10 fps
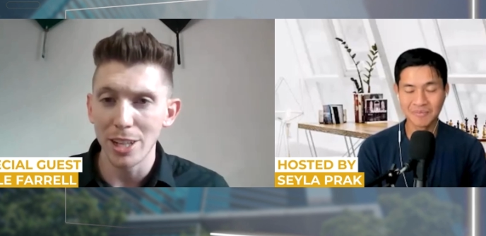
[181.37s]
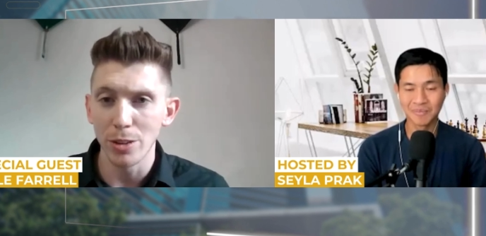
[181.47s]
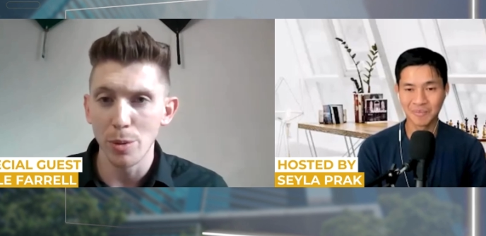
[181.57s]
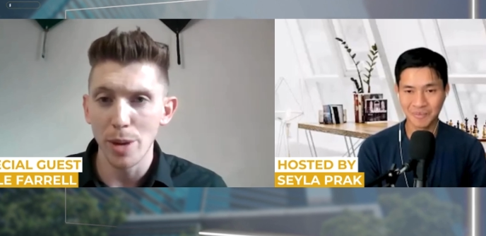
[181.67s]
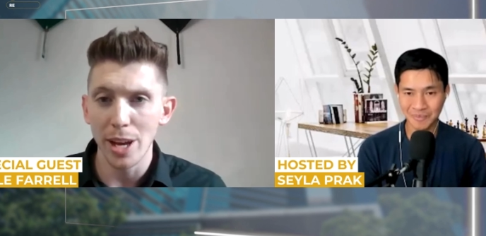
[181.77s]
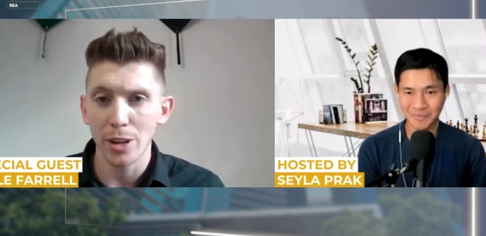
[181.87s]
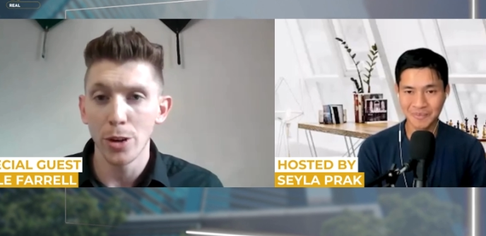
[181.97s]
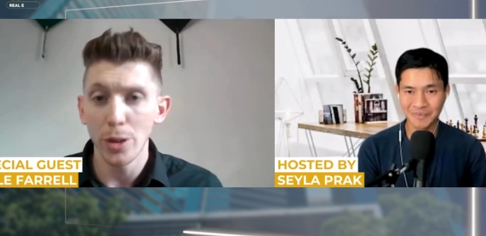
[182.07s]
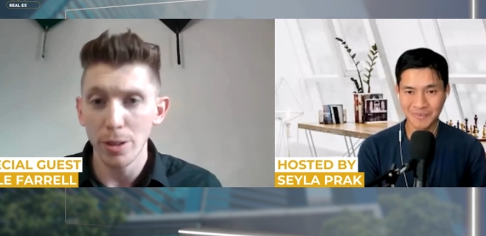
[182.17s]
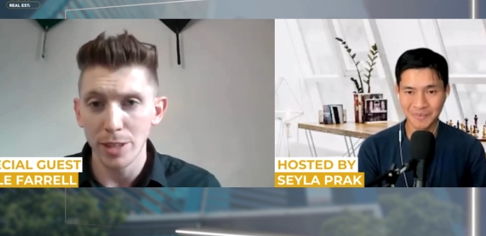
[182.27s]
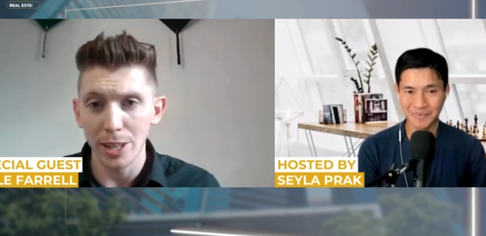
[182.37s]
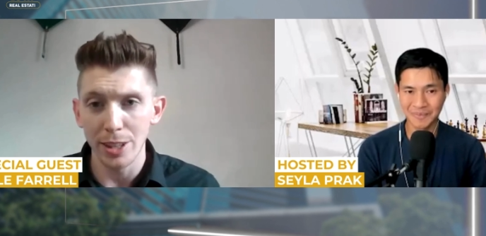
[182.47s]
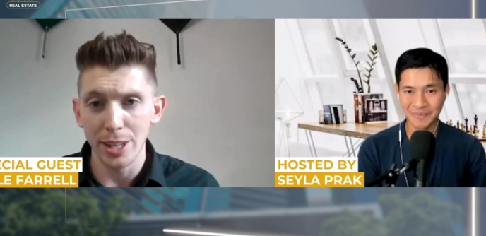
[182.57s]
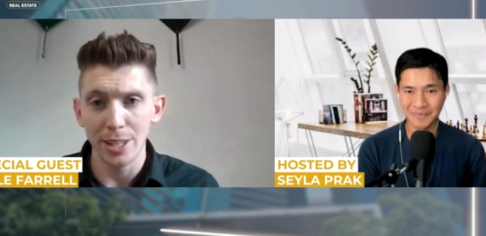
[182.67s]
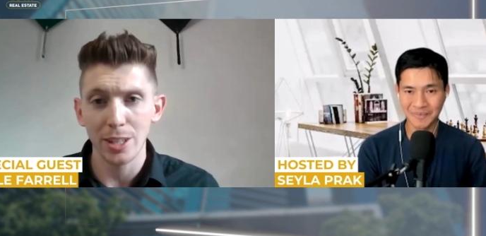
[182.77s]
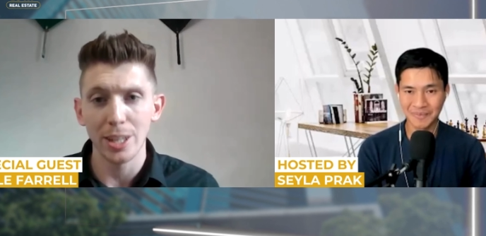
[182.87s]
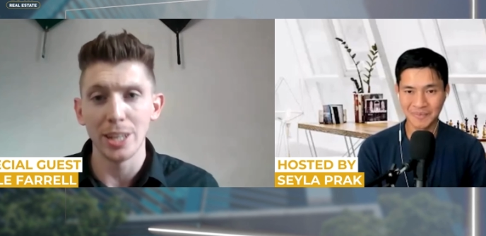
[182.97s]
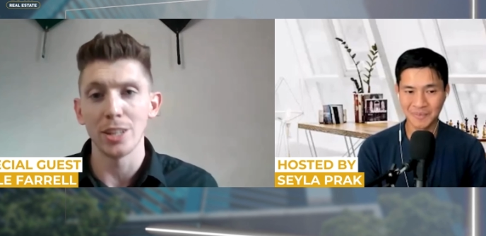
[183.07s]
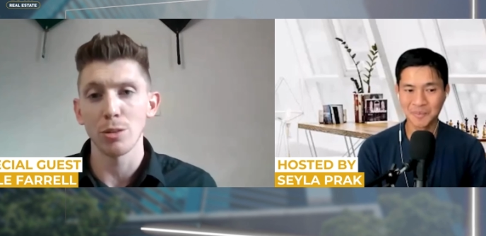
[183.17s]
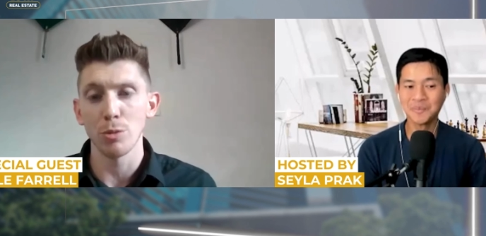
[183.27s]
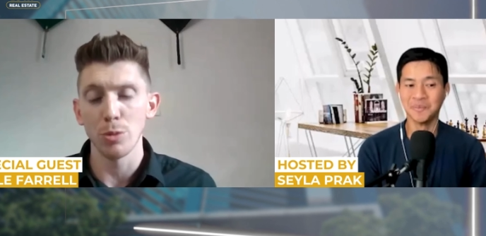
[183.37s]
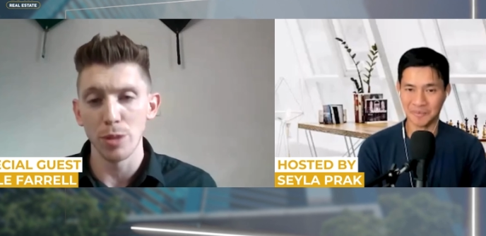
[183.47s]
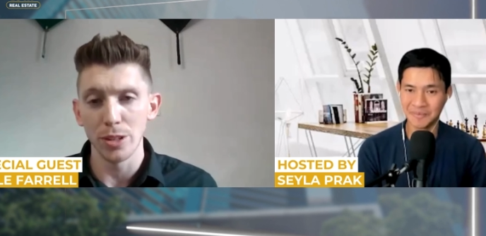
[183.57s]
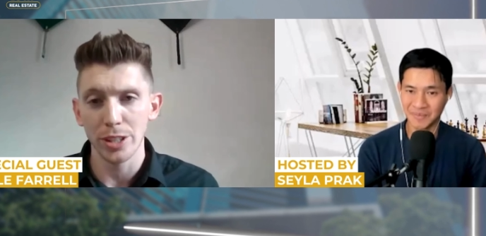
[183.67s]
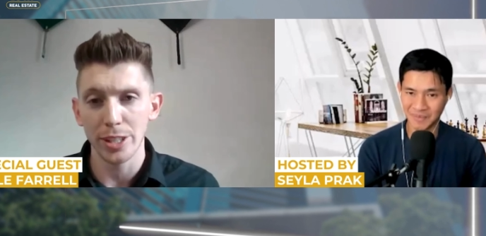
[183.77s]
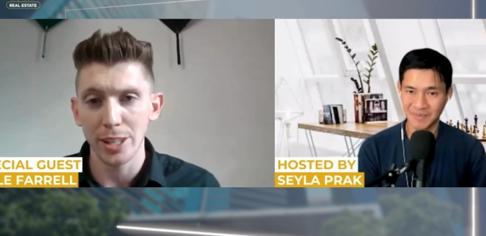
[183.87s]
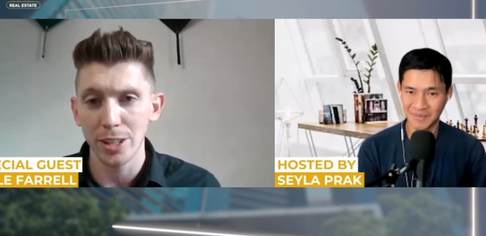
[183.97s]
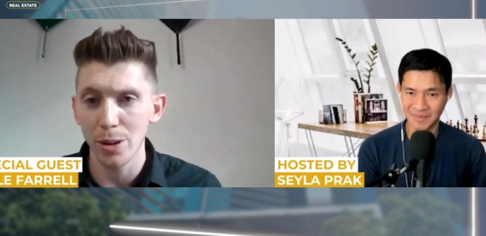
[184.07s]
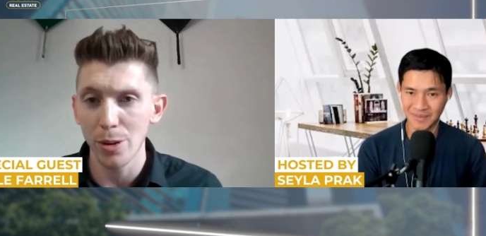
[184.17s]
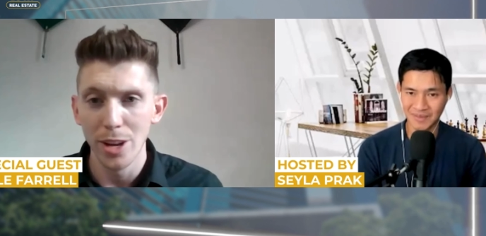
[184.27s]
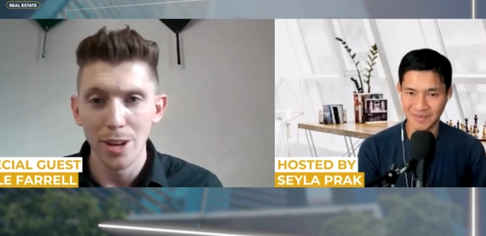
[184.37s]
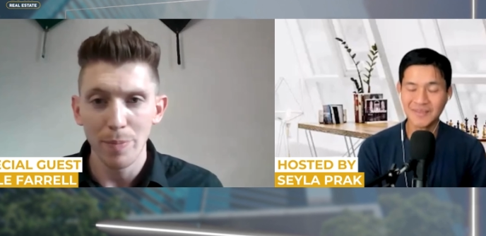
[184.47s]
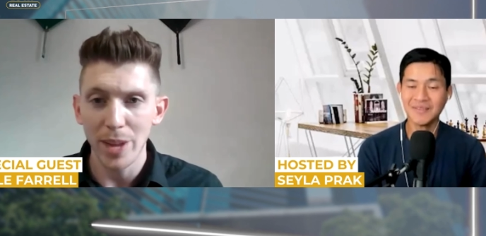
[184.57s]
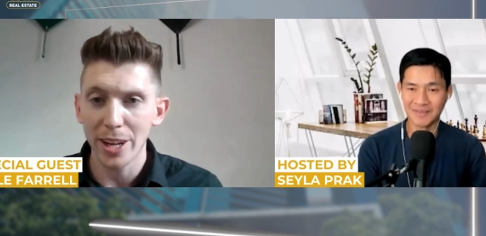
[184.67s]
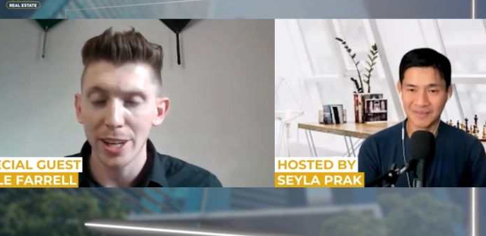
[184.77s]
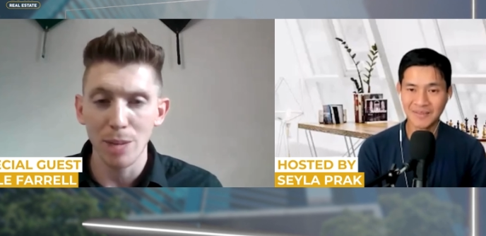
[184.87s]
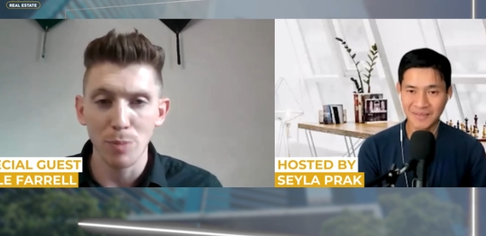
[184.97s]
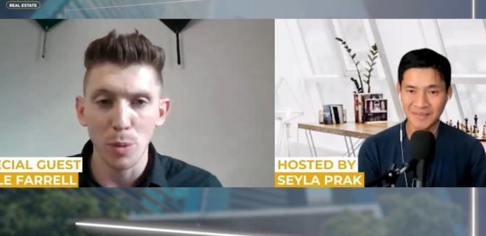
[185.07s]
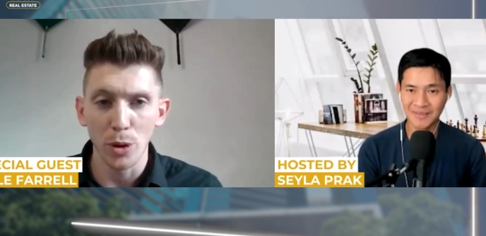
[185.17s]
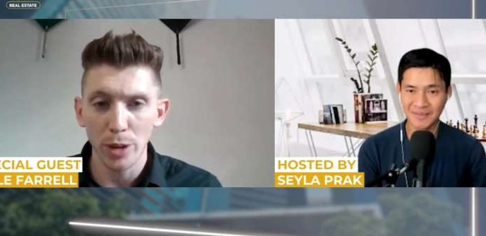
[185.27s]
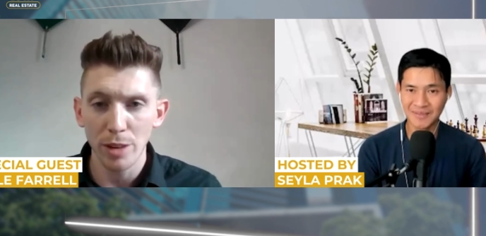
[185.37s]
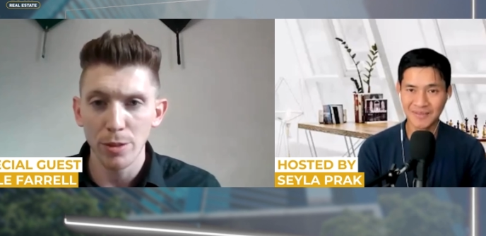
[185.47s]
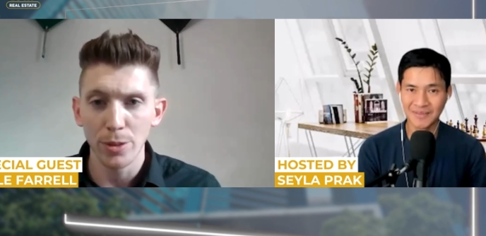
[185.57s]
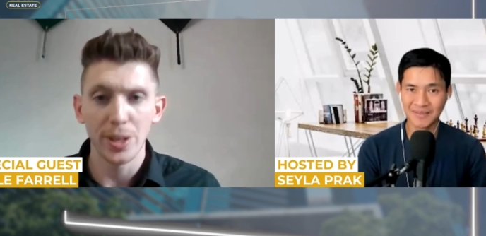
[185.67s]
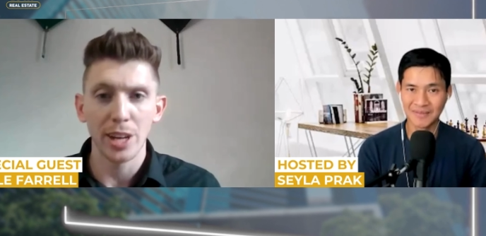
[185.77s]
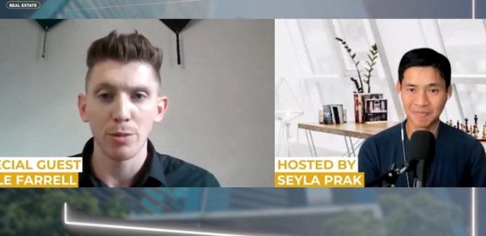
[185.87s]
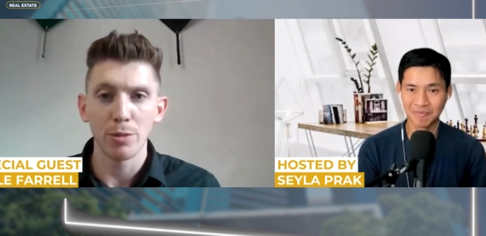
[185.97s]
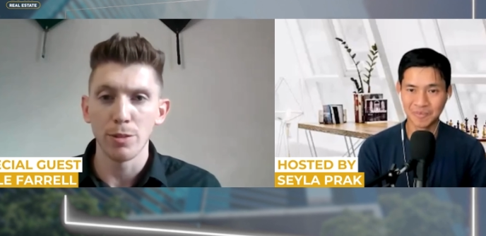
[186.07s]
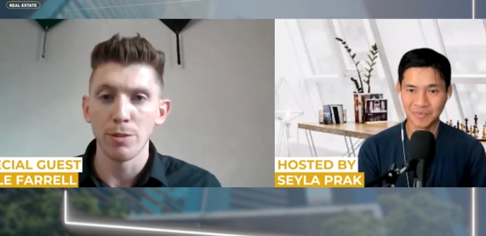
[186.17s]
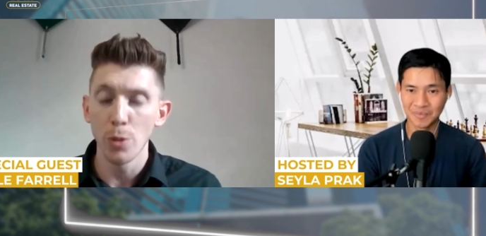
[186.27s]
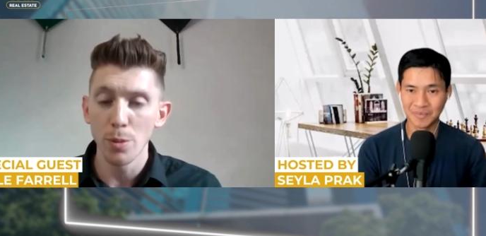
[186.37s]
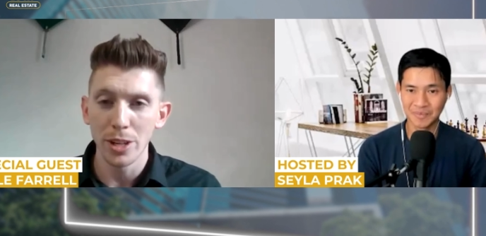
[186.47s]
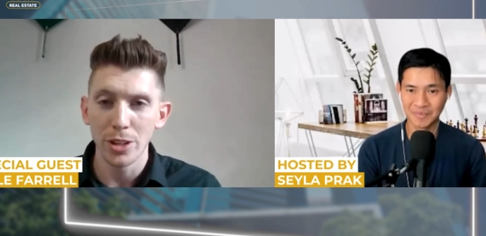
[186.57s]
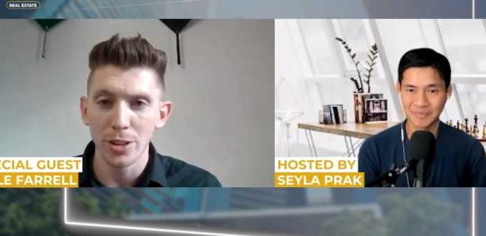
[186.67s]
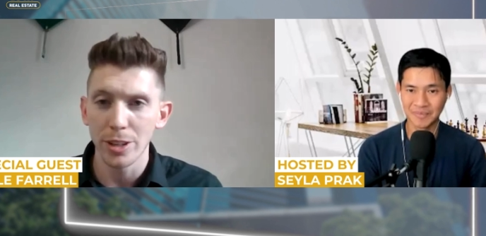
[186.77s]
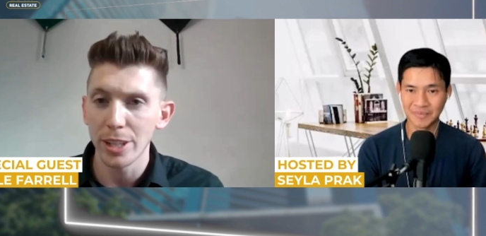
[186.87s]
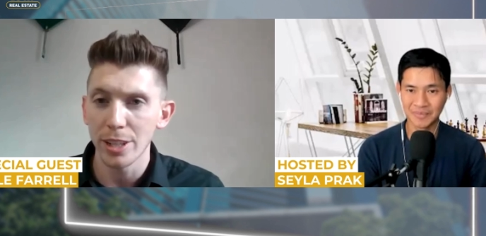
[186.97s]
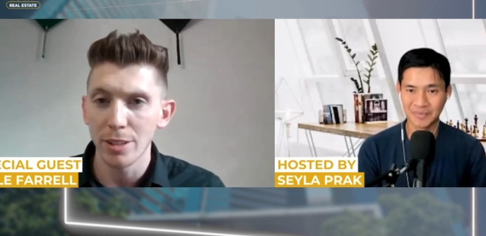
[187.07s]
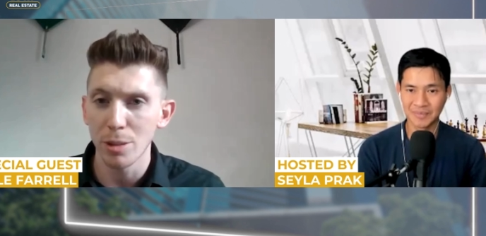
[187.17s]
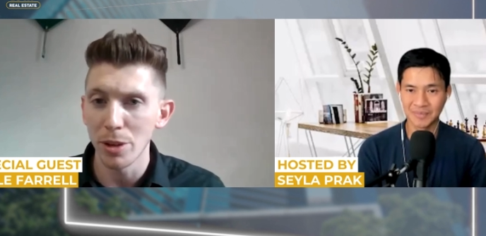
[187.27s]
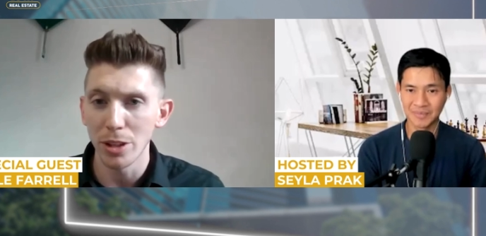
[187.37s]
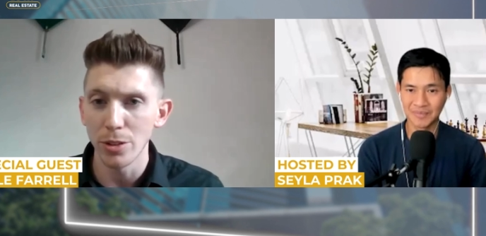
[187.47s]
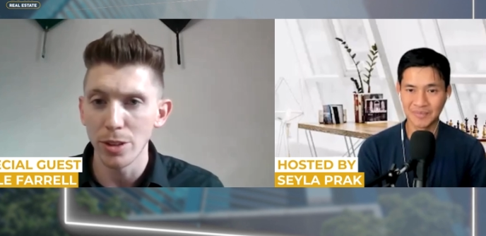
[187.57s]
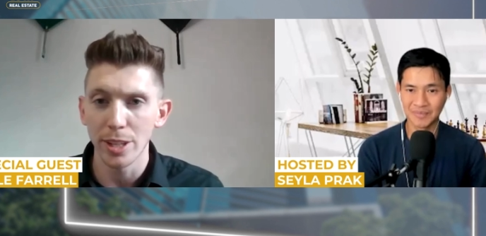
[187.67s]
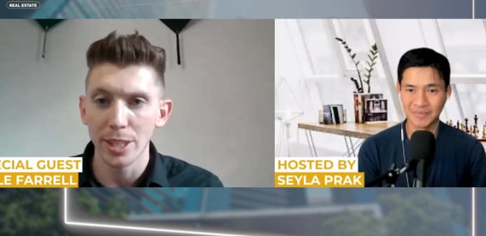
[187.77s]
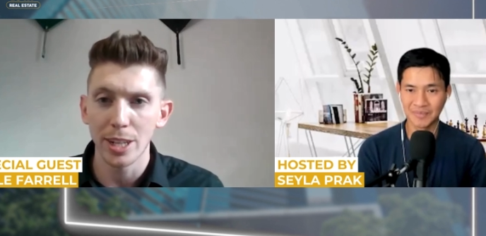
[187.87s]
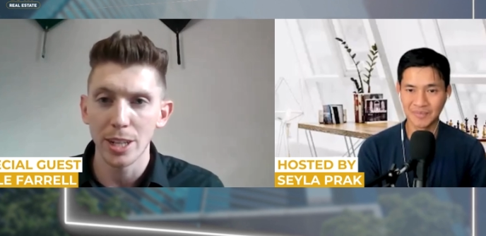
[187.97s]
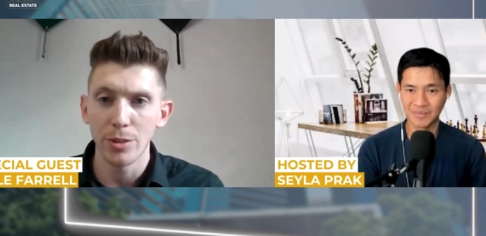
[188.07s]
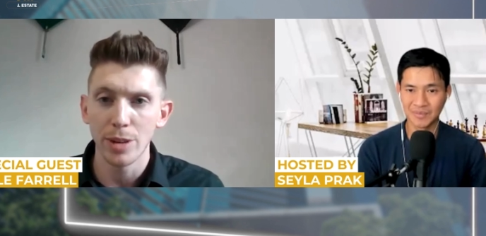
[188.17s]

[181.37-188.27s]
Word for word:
Speaker 1: the only way I could have done this is through real estate. So I cannot be more grateful and thankful for my journey and to be able to do the things that I do